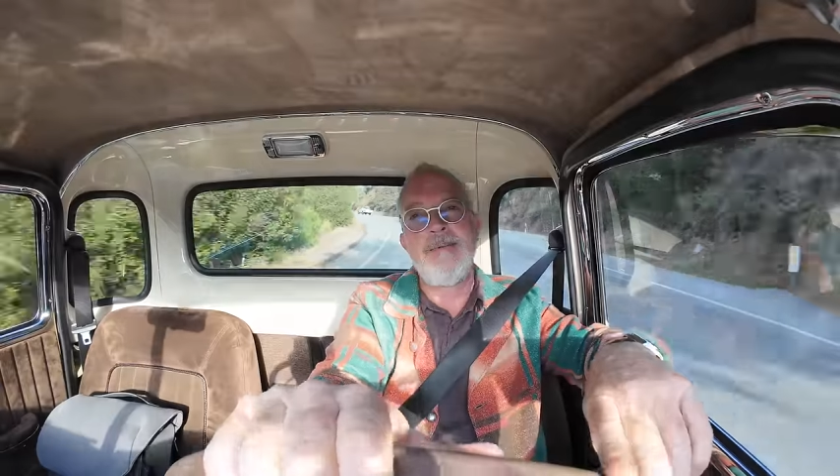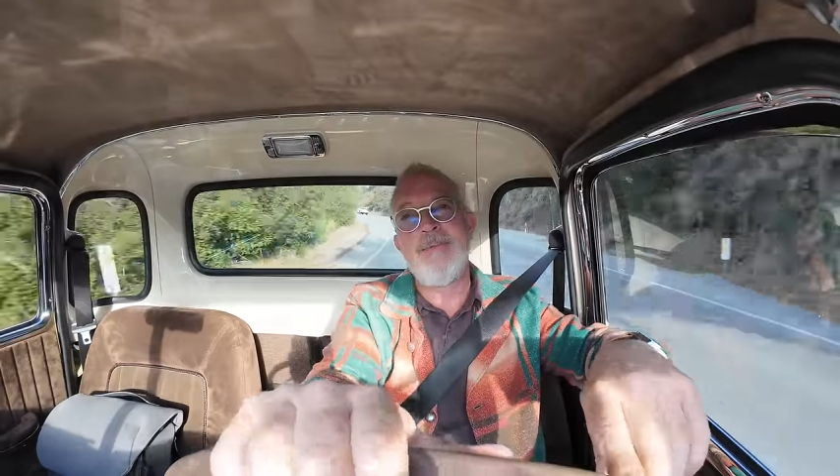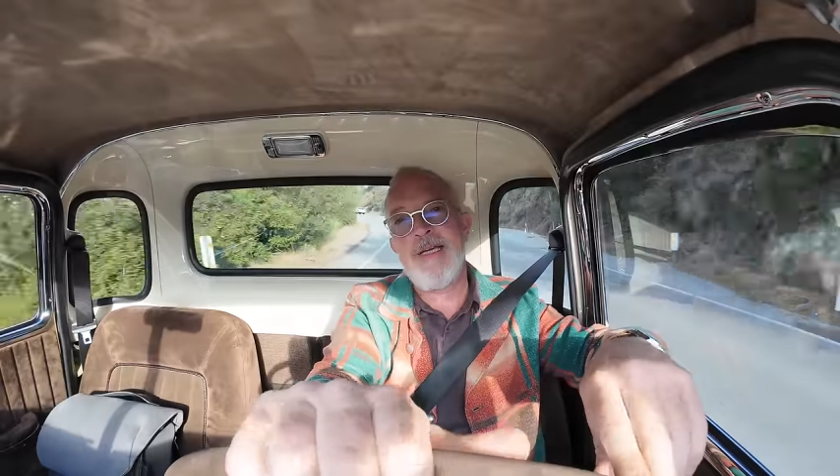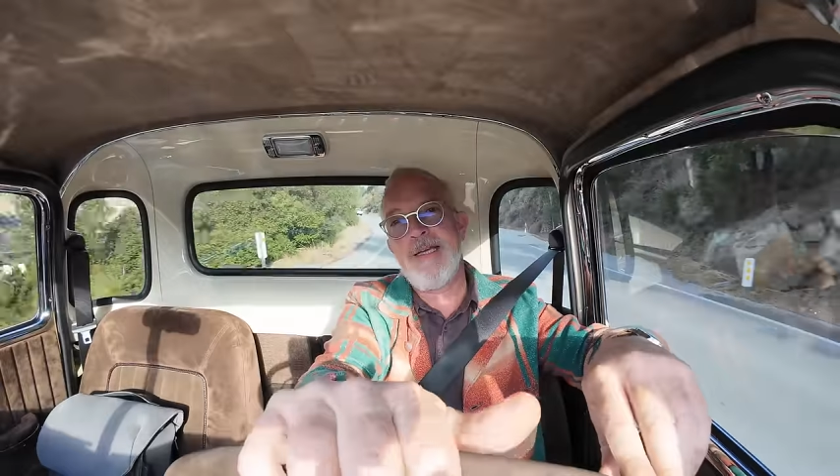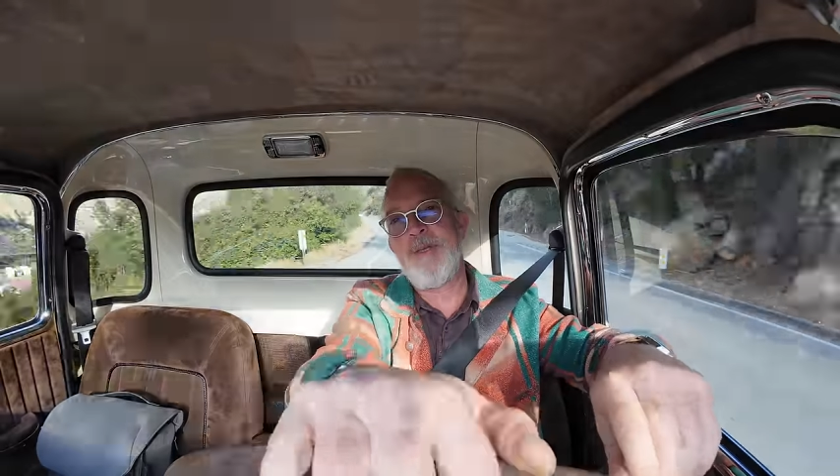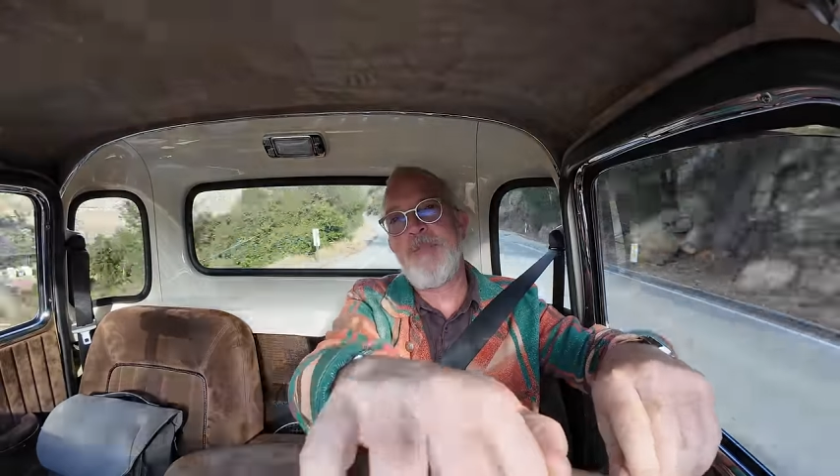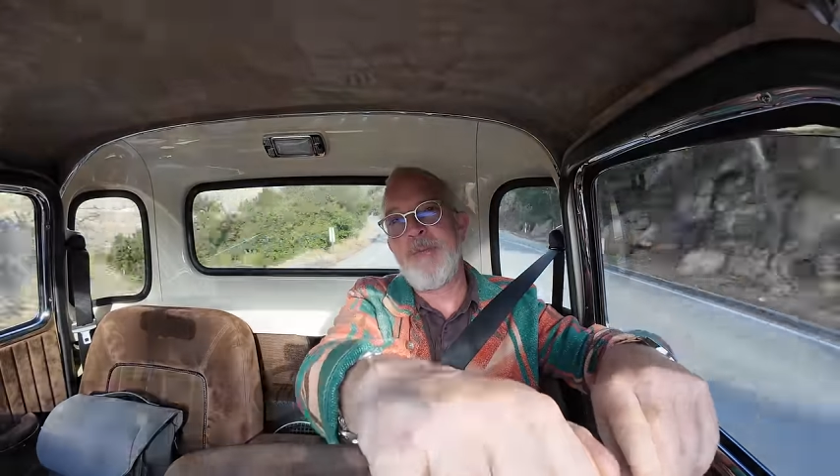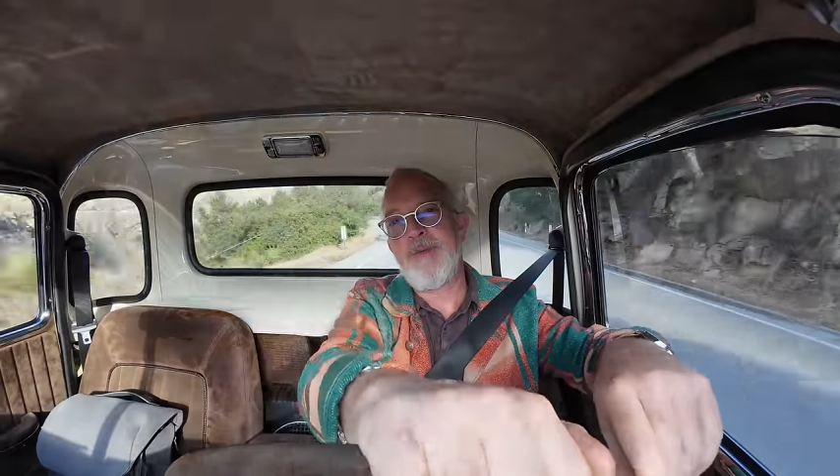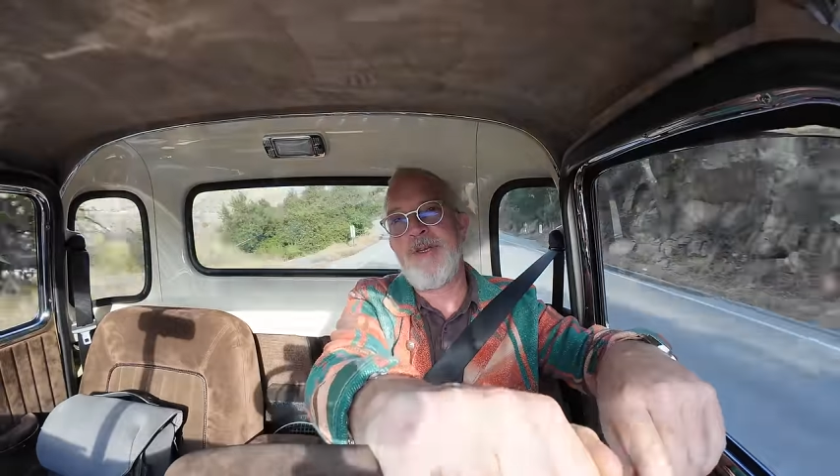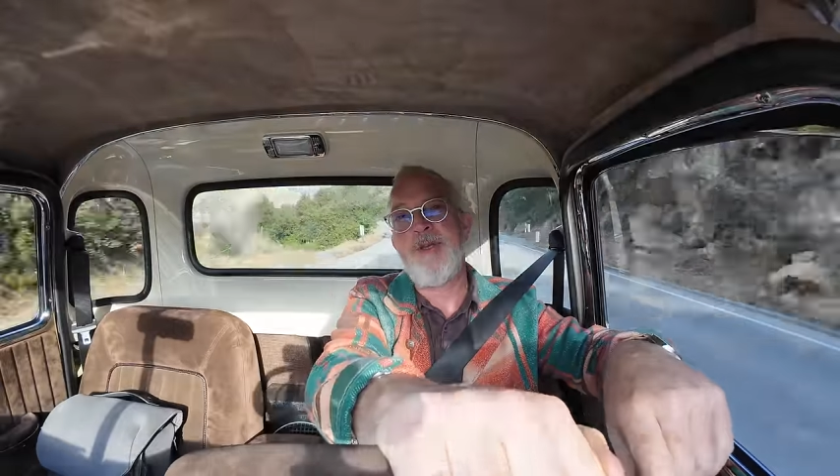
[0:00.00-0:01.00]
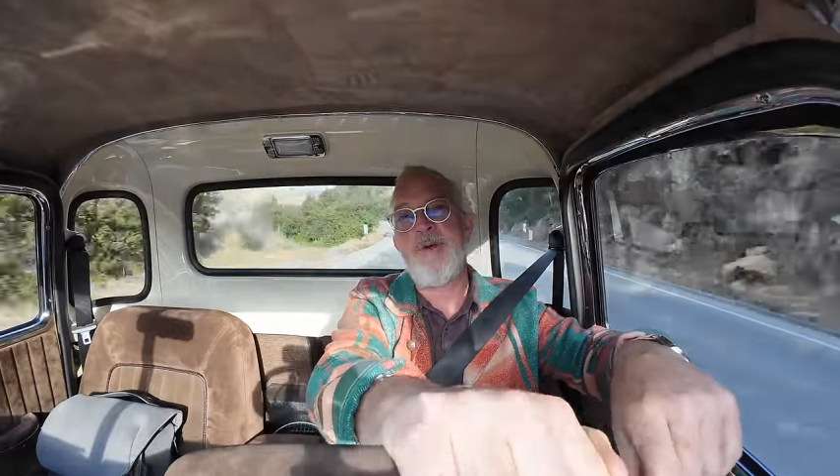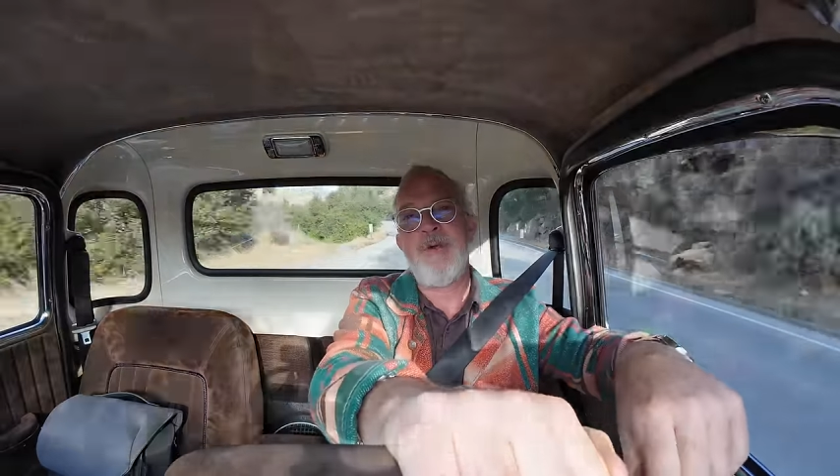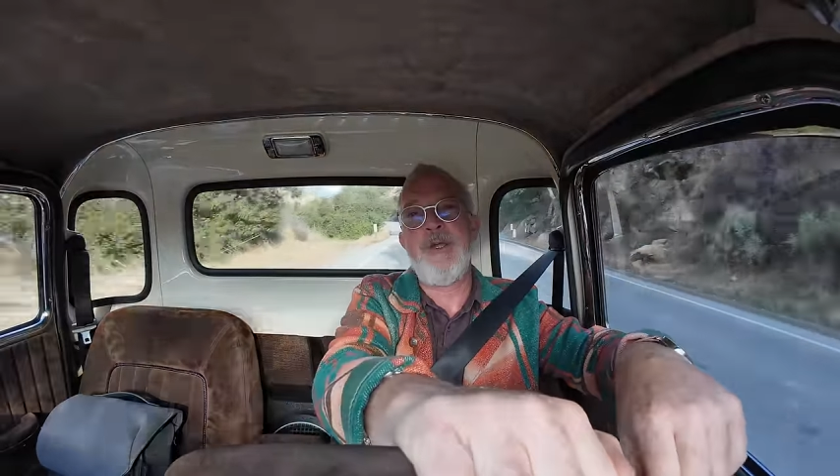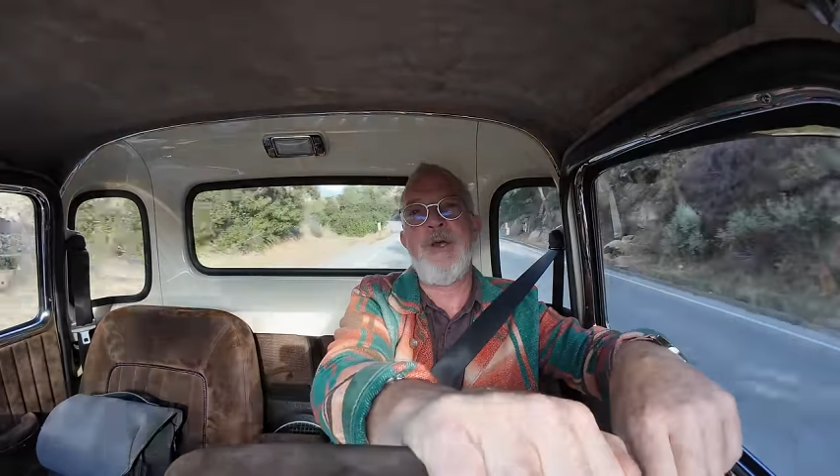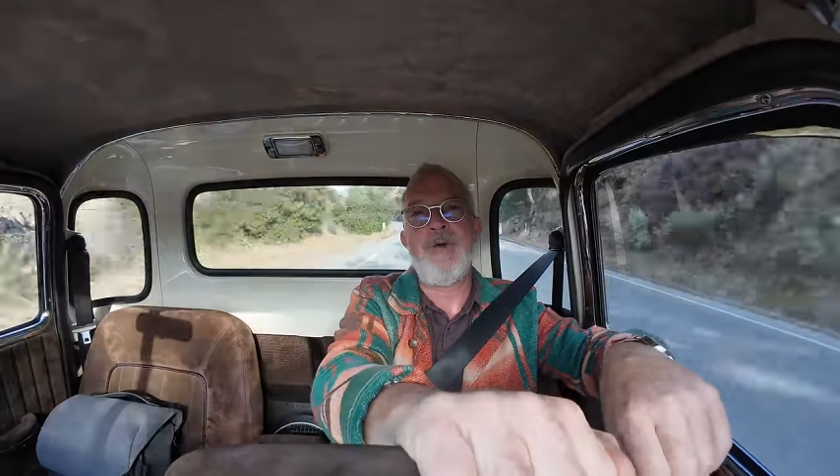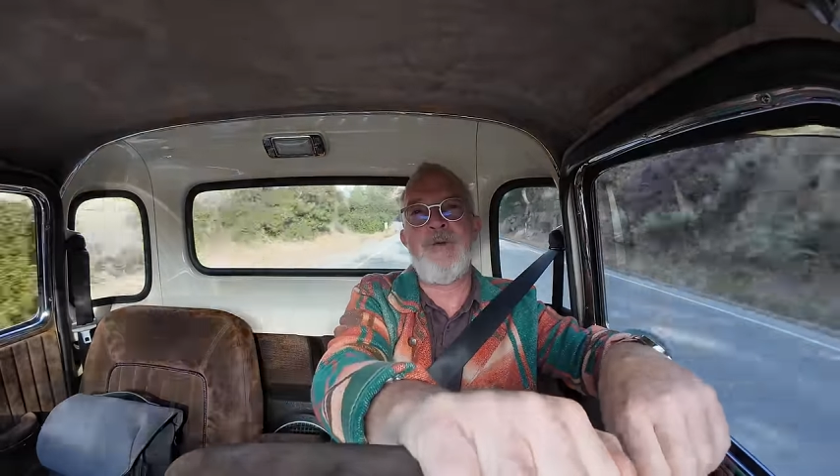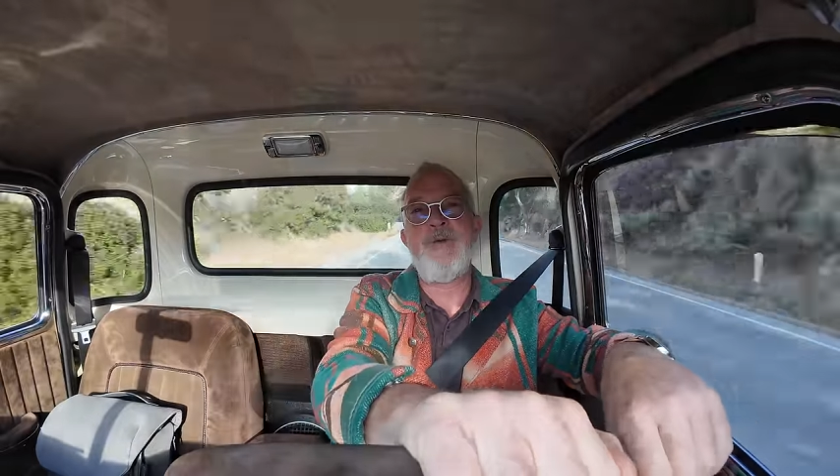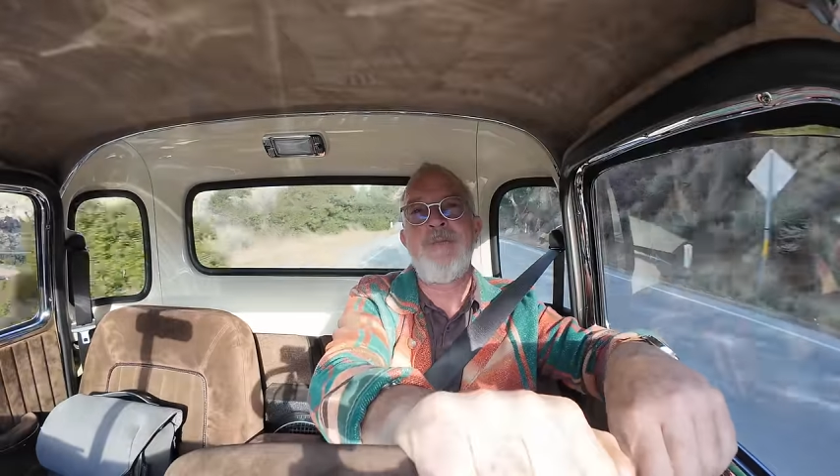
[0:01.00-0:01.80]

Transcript: be kind to the people you don't know,